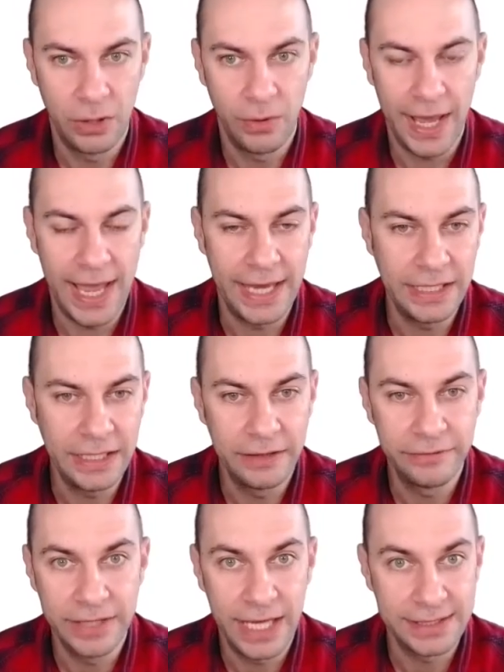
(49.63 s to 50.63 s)
any
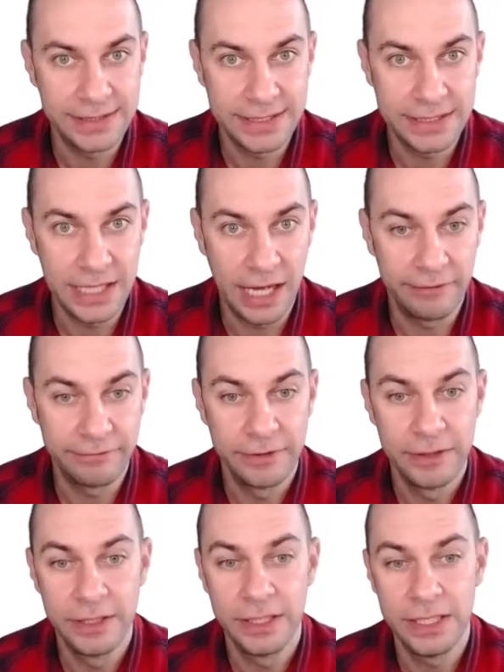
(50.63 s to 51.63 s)
of that stuff
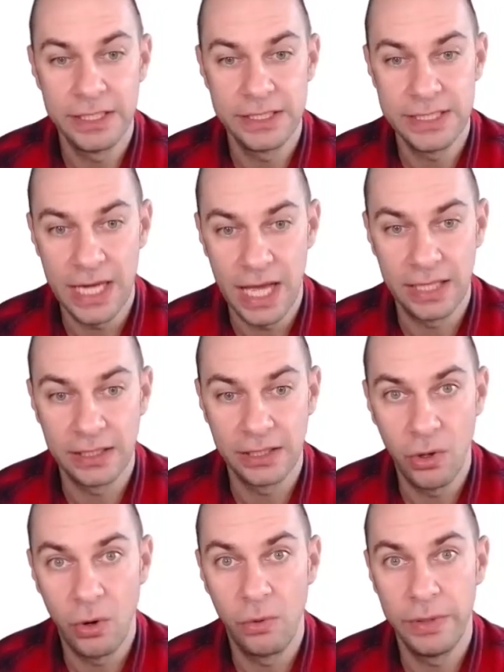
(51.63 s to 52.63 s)
is not
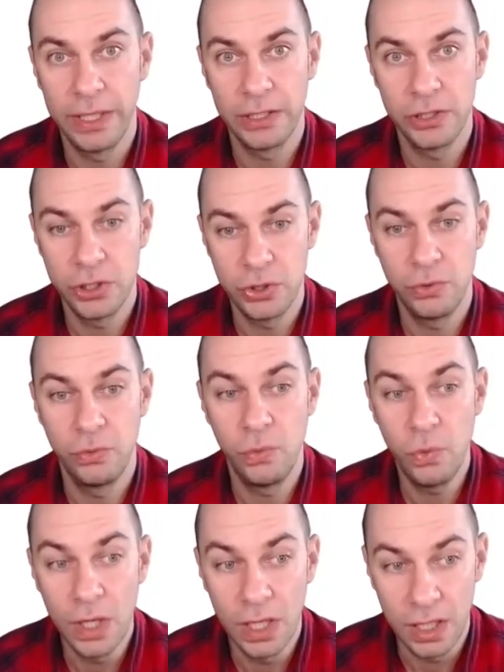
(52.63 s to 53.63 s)
going to
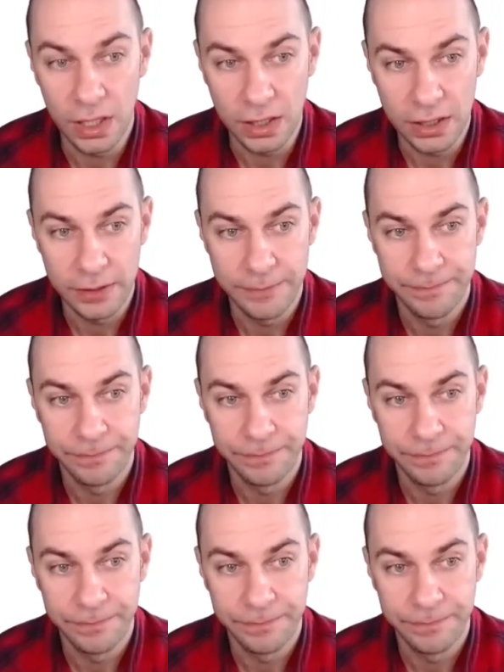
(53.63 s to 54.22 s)
work,